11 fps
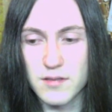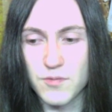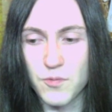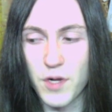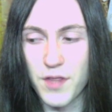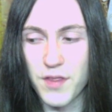
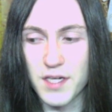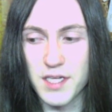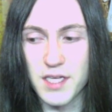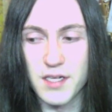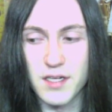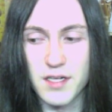one that
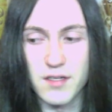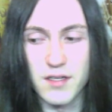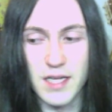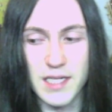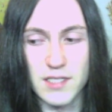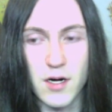can,
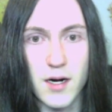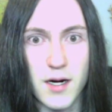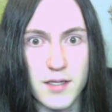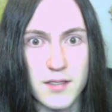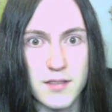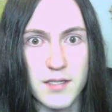like, talk
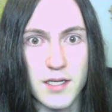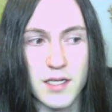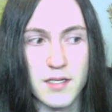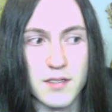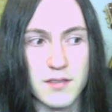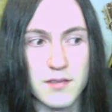
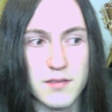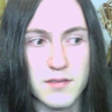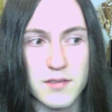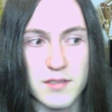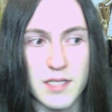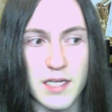and
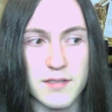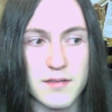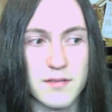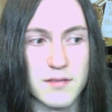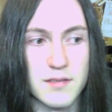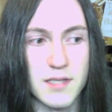that
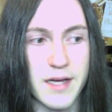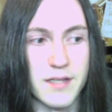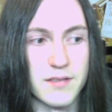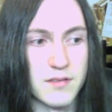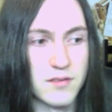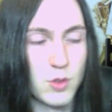
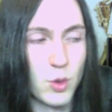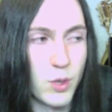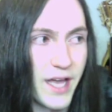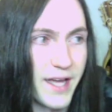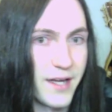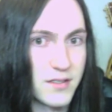has 2
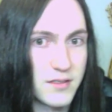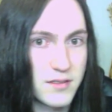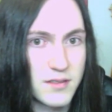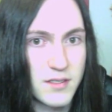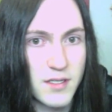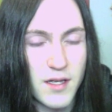legs
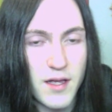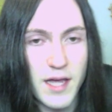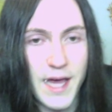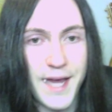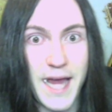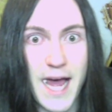
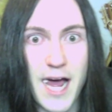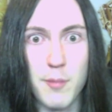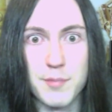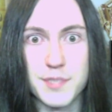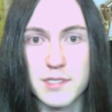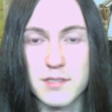and
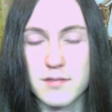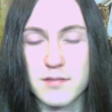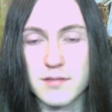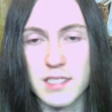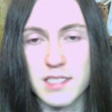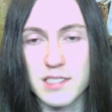abs.
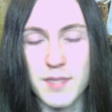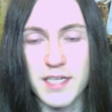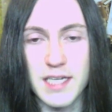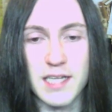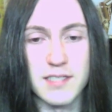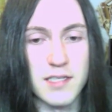It doesn't make
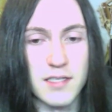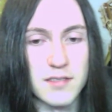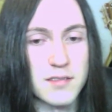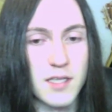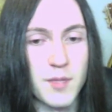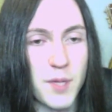any sense,
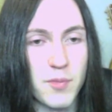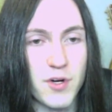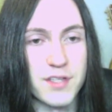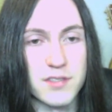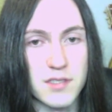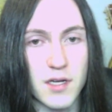and my
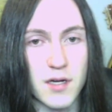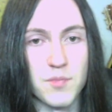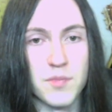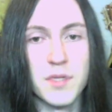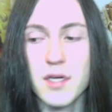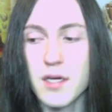brain's dumb.
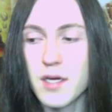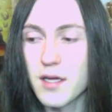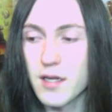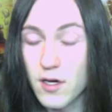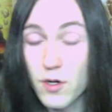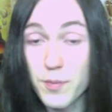And
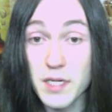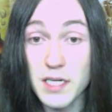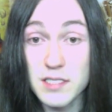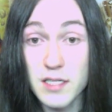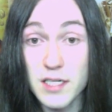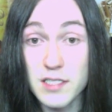I hope you guys
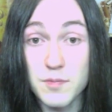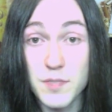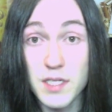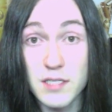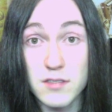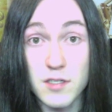liked me
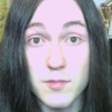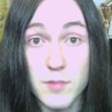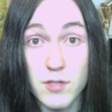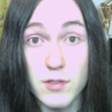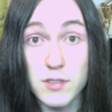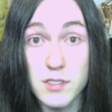answering my
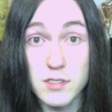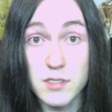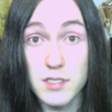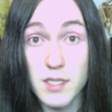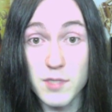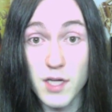questions,
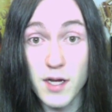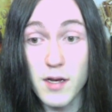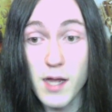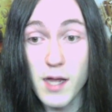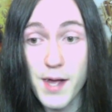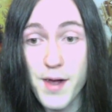because I'm done,
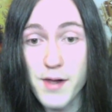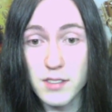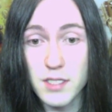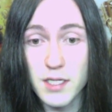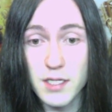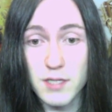and
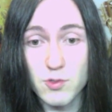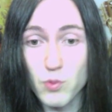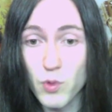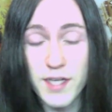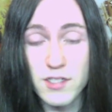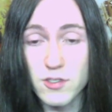that was
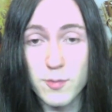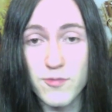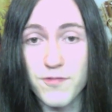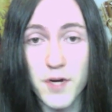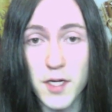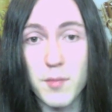way too
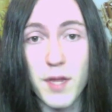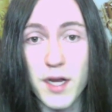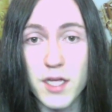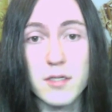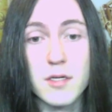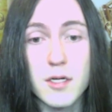fucking
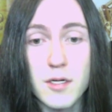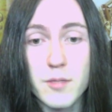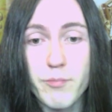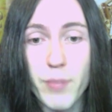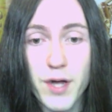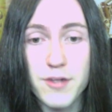many.
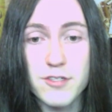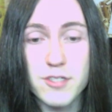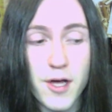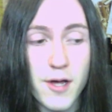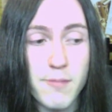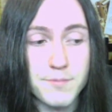But
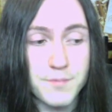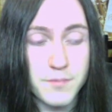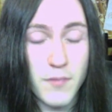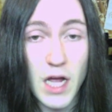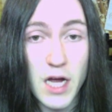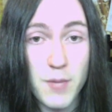
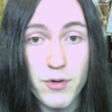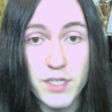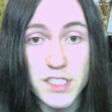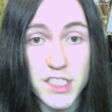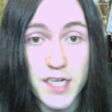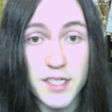I
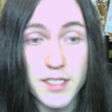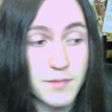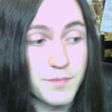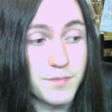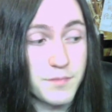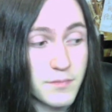appreciate it,
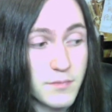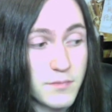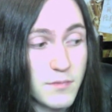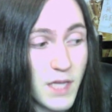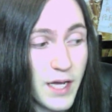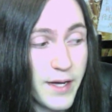
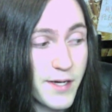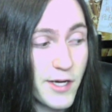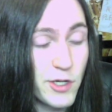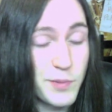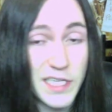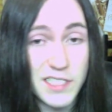and I hope
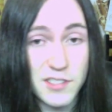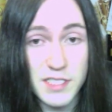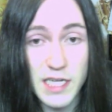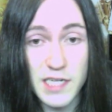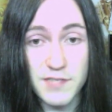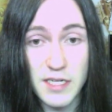you guys are
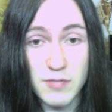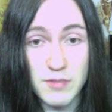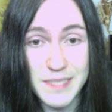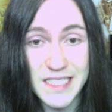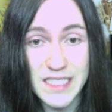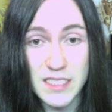satisfied with my
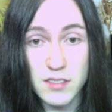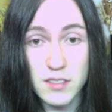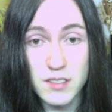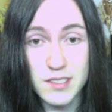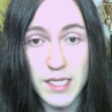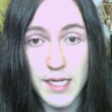
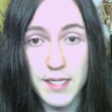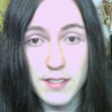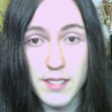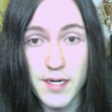answers, and